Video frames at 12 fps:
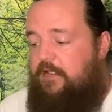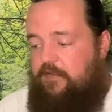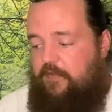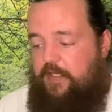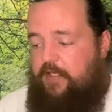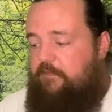
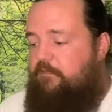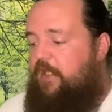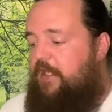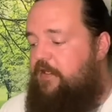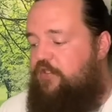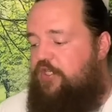like
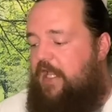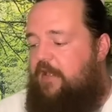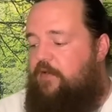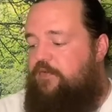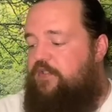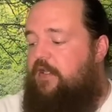in the
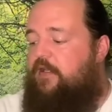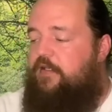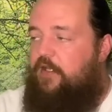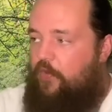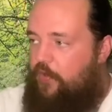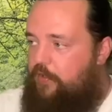shadows.
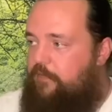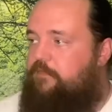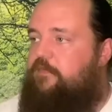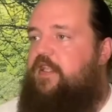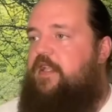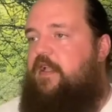Another
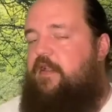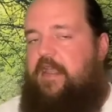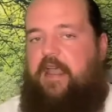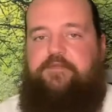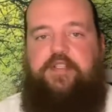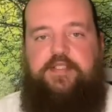thing I
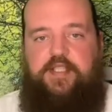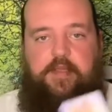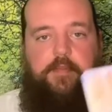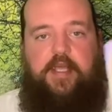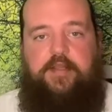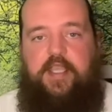have to say
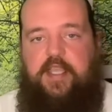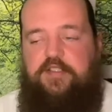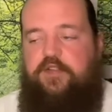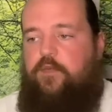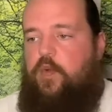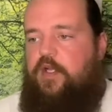about the Ace
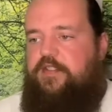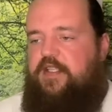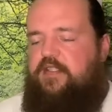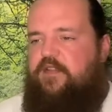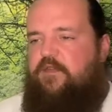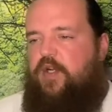of Wands,
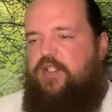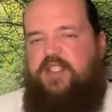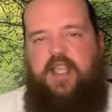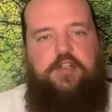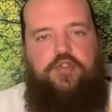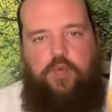it's a very
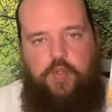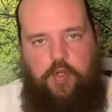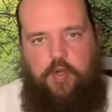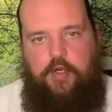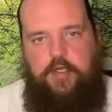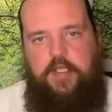sexual
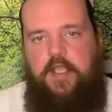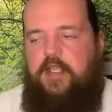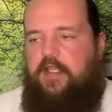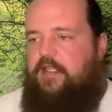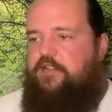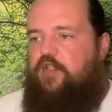card.
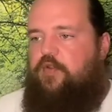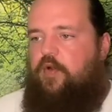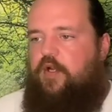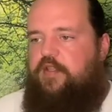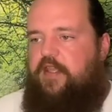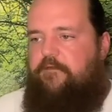It's a
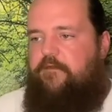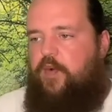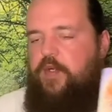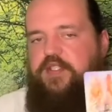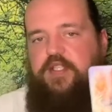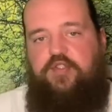card that
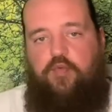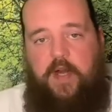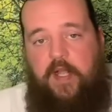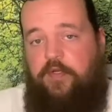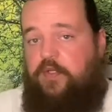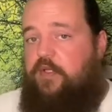focuses
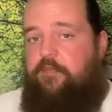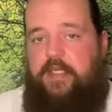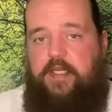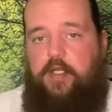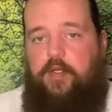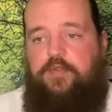around the
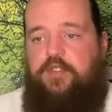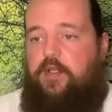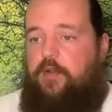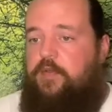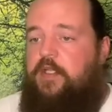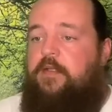libido. So